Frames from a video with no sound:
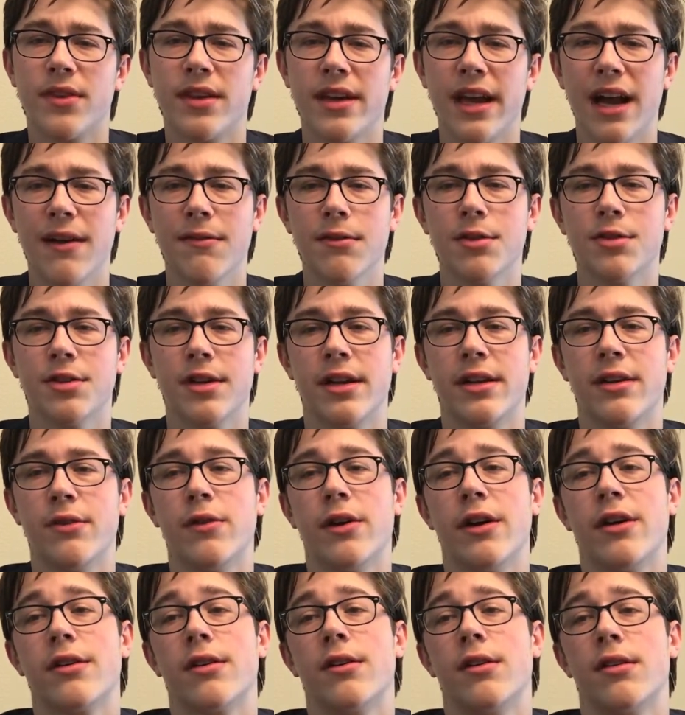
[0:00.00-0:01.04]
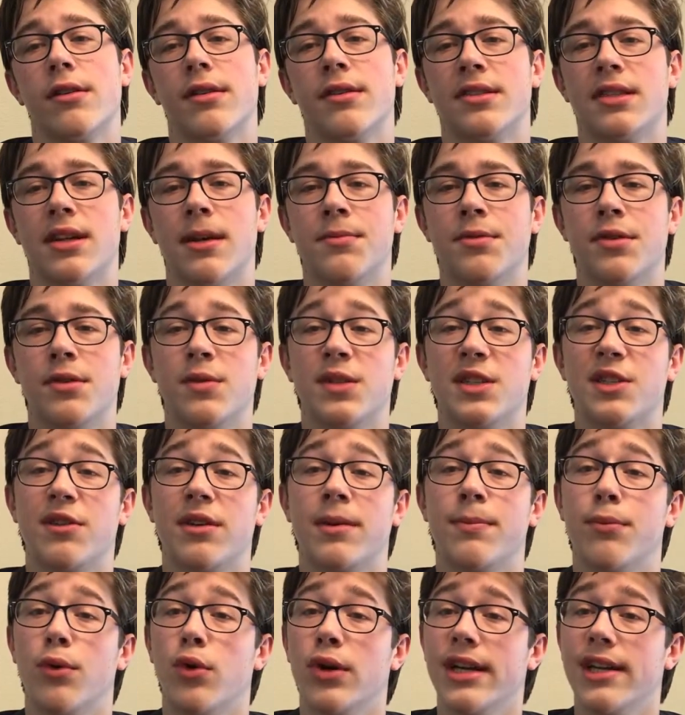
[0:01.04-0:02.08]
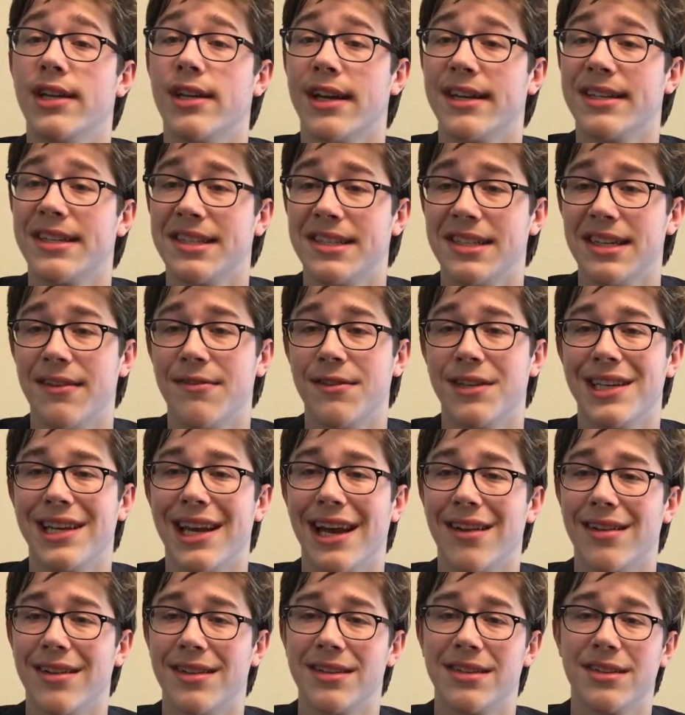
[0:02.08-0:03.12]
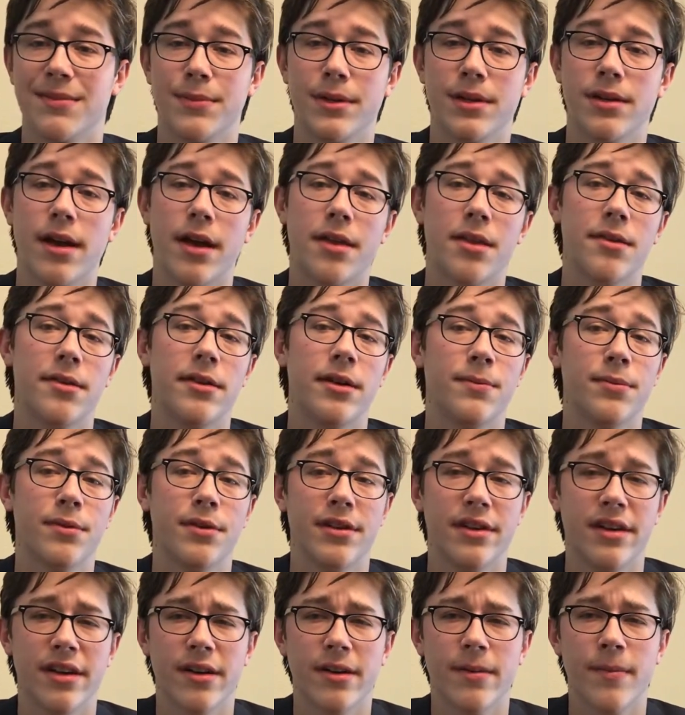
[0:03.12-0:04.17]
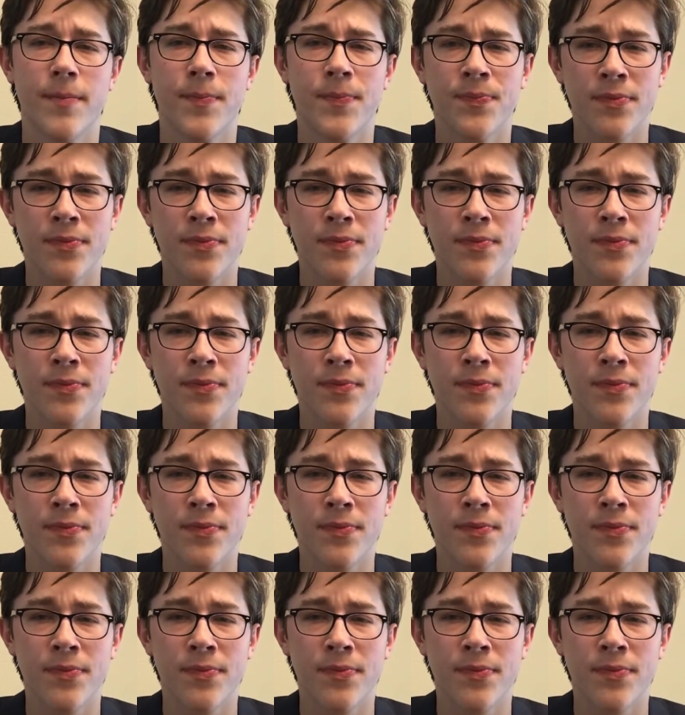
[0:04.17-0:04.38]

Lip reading: the average annual alcohol consumption was only 0.97 gallons of pure ethanol per year.